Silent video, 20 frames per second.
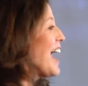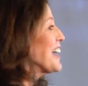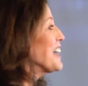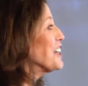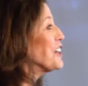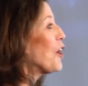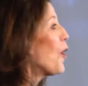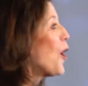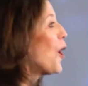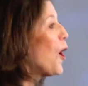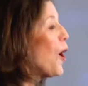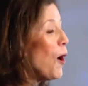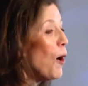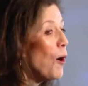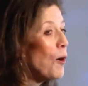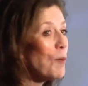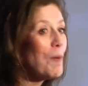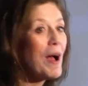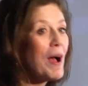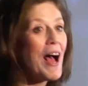can go
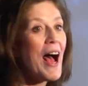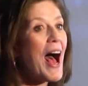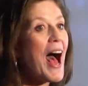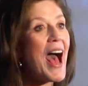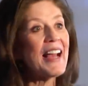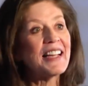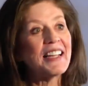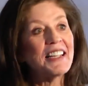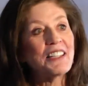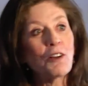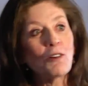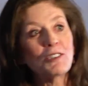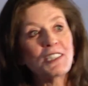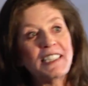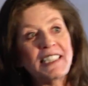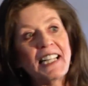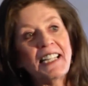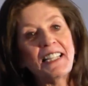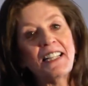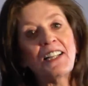home. I can go
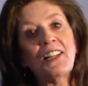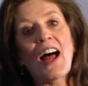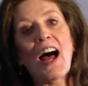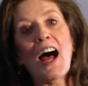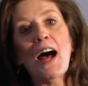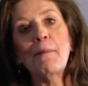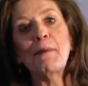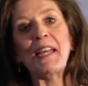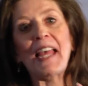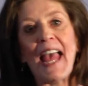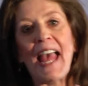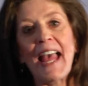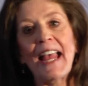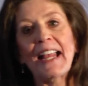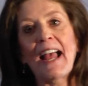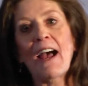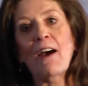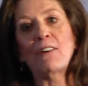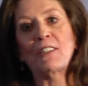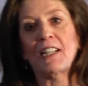sit in the lobby,
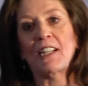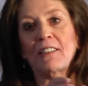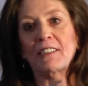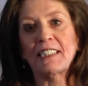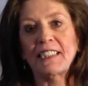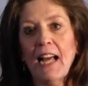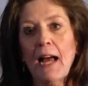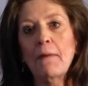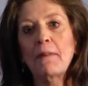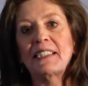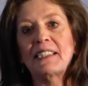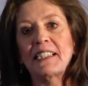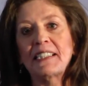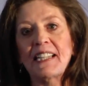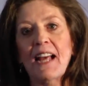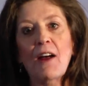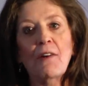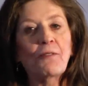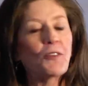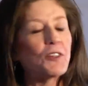hang out until it's time to sit
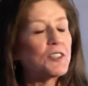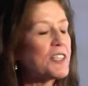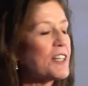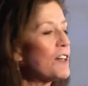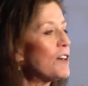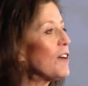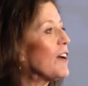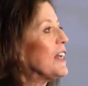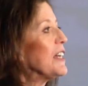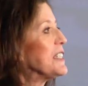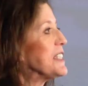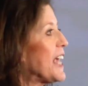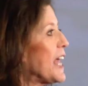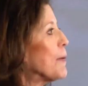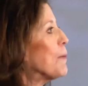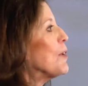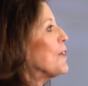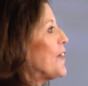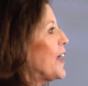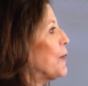down for dinner at a
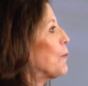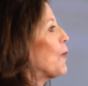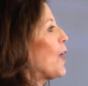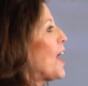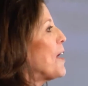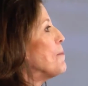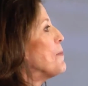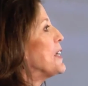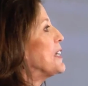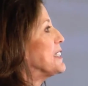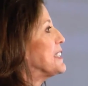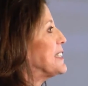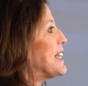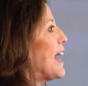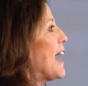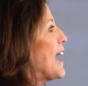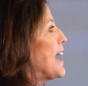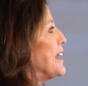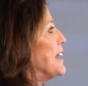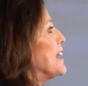table of 8 where I've been
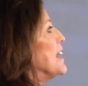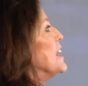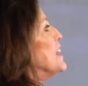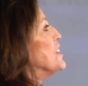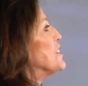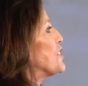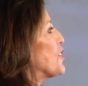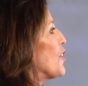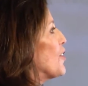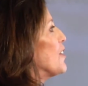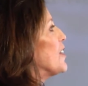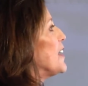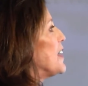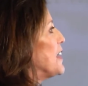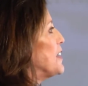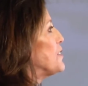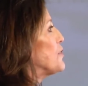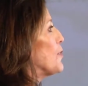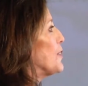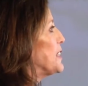assigned. Turn it
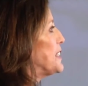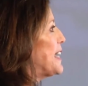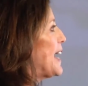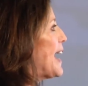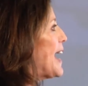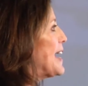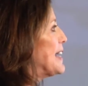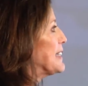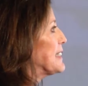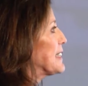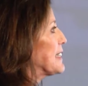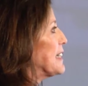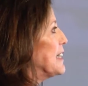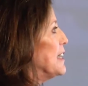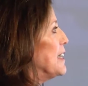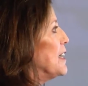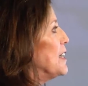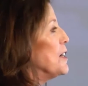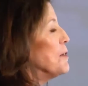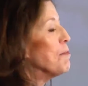into a task.
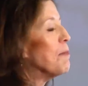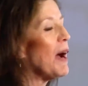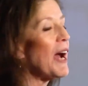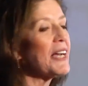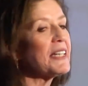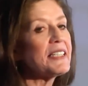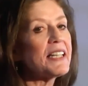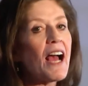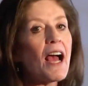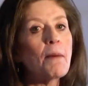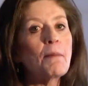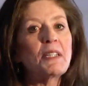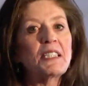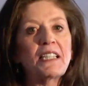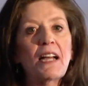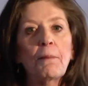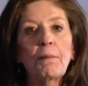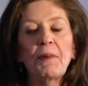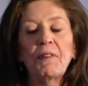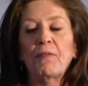My time
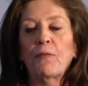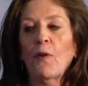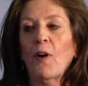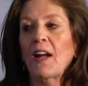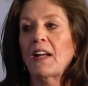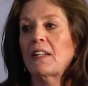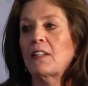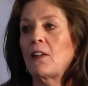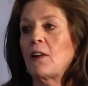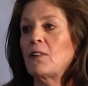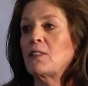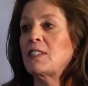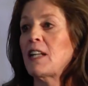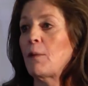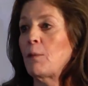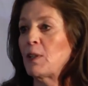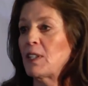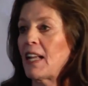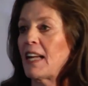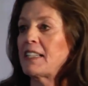is up. Before I close,
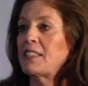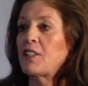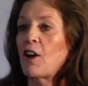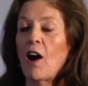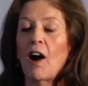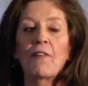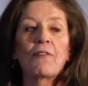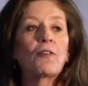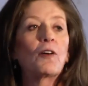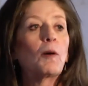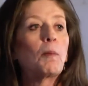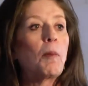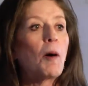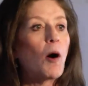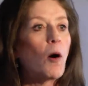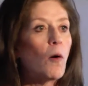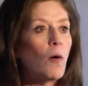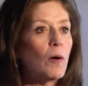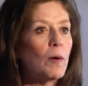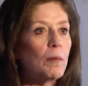I would like to offer a
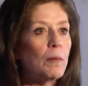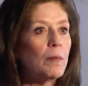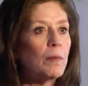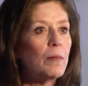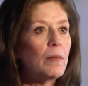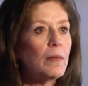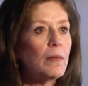poem.